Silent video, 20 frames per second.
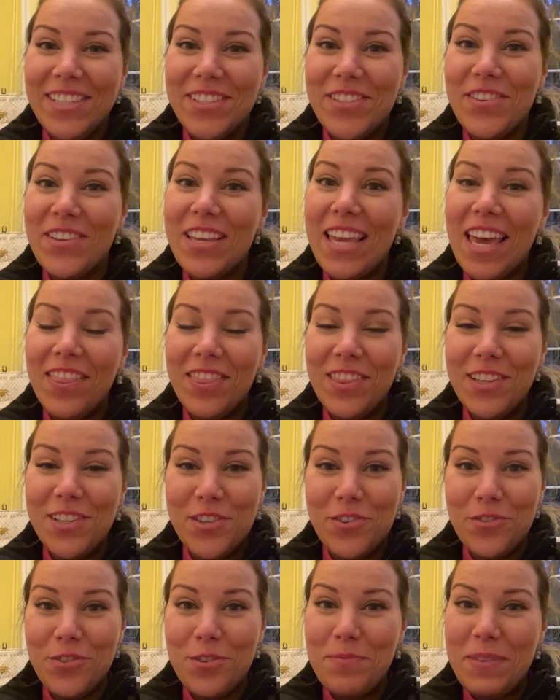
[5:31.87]
to get
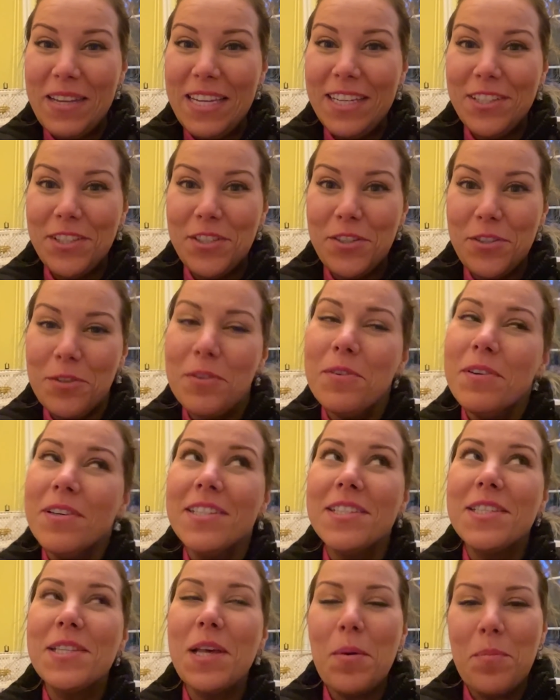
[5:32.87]
this room into
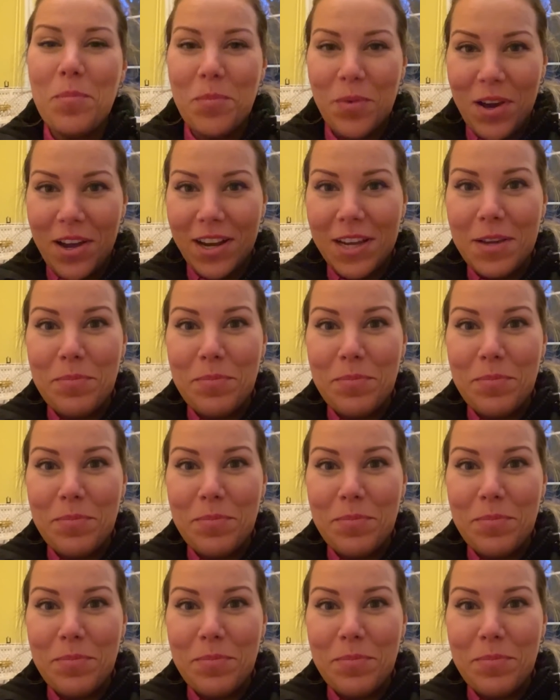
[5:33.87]
somewhat